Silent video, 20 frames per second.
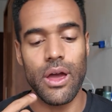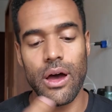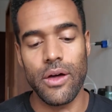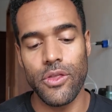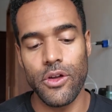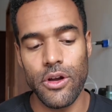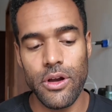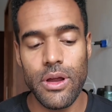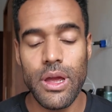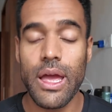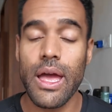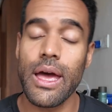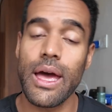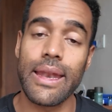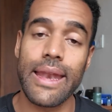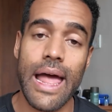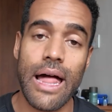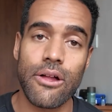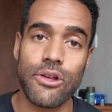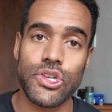other
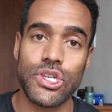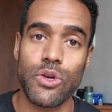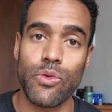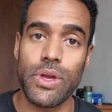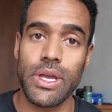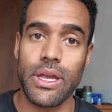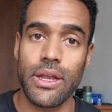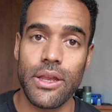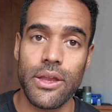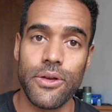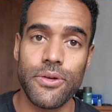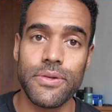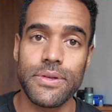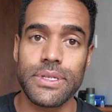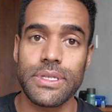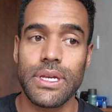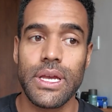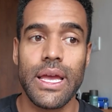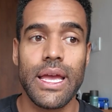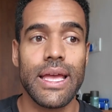analogy we can
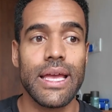use